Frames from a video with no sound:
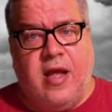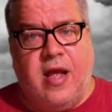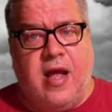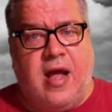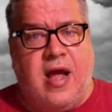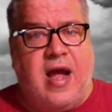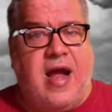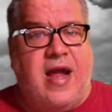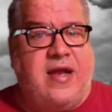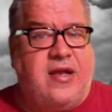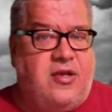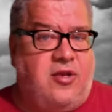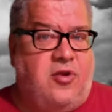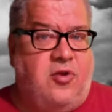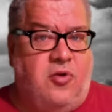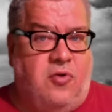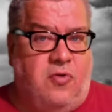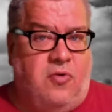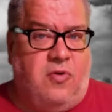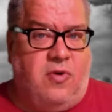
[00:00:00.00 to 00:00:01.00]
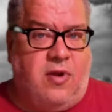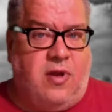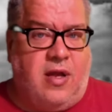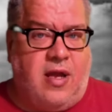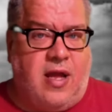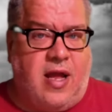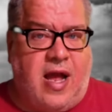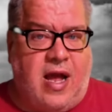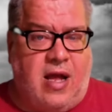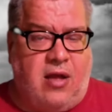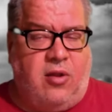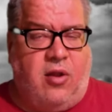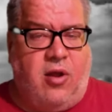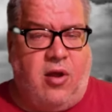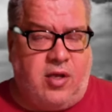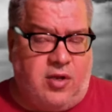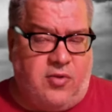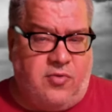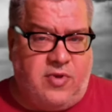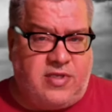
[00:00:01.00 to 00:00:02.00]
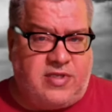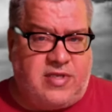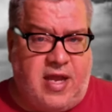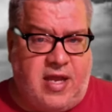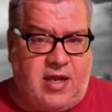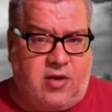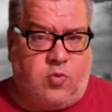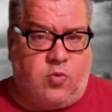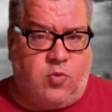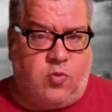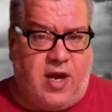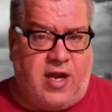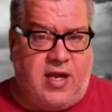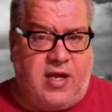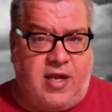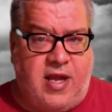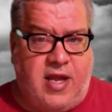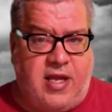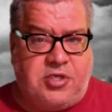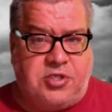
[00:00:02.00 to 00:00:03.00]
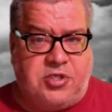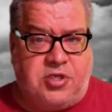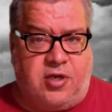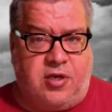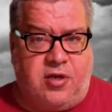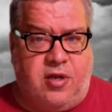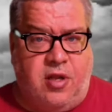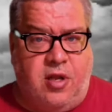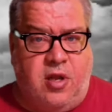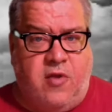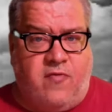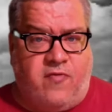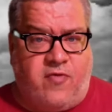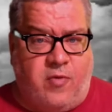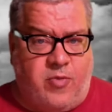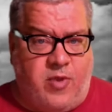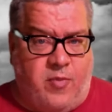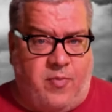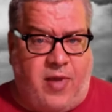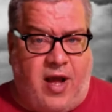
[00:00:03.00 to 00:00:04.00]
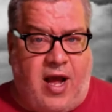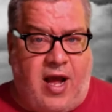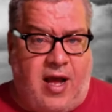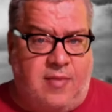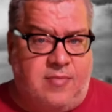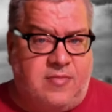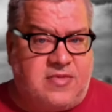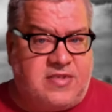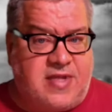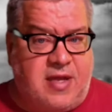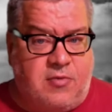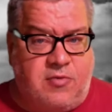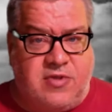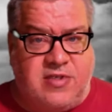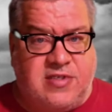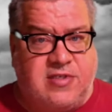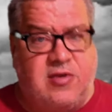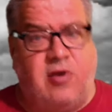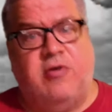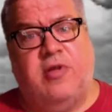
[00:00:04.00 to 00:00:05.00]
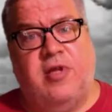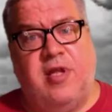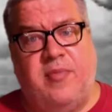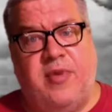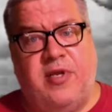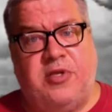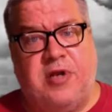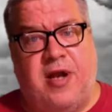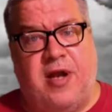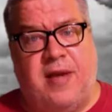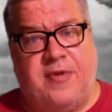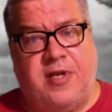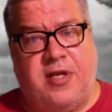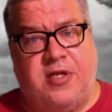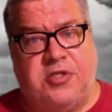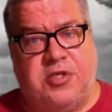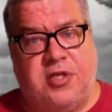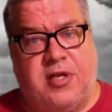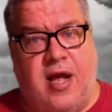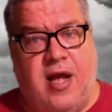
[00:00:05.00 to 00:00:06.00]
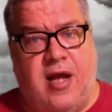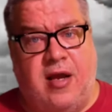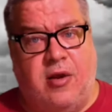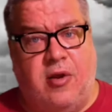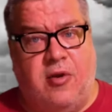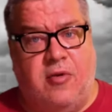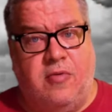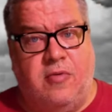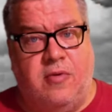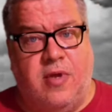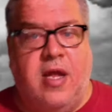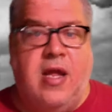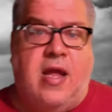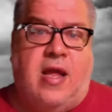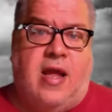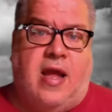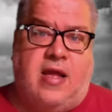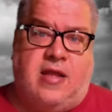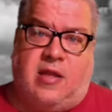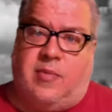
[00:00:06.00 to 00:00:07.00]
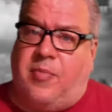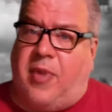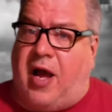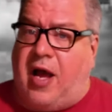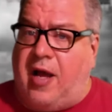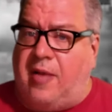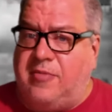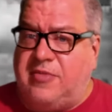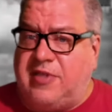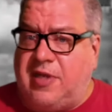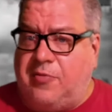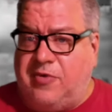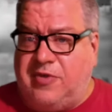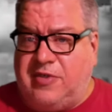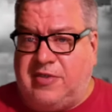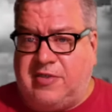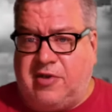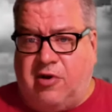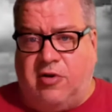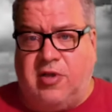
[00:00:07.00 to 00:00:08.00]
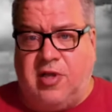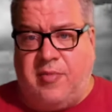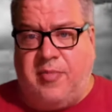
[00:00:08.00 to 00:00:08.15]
I knew how long it would take radiation from the bombs that would certainly be dropped on Chicago and the bombs that would certainly